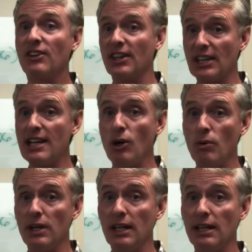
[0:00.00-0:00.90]
that they
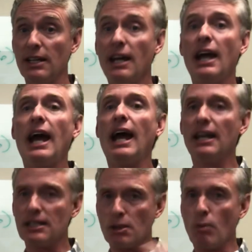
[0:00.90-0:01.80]
don't need. And
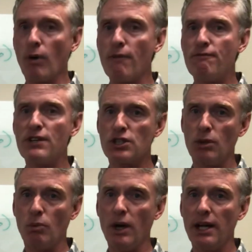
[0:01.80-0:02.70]
it's a more
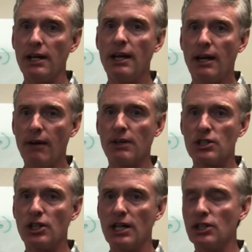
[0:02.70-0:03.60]
efficient way of
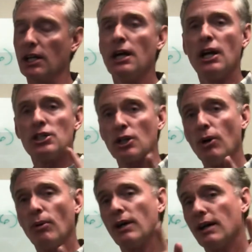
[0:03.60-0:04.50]
exchanging.
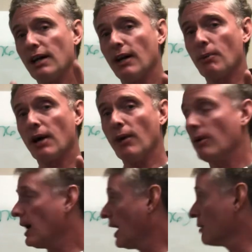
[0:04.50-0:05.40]
So here we go,
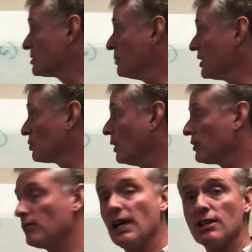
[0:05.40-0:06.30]
Adam Smith,
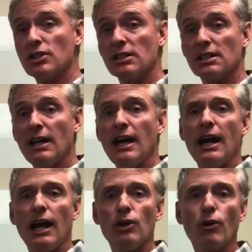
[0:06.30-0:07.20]
Wealth of Nations.
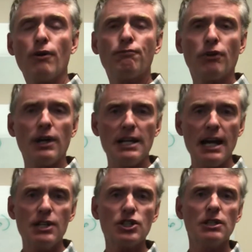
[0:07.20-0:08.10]
In order for a
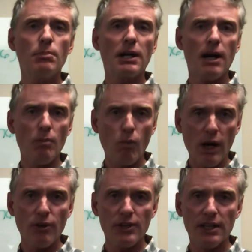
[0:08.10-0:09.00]
nation to become
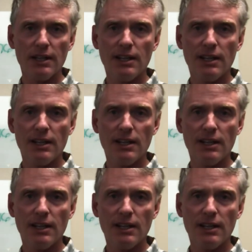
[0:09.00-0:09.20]
wealthy,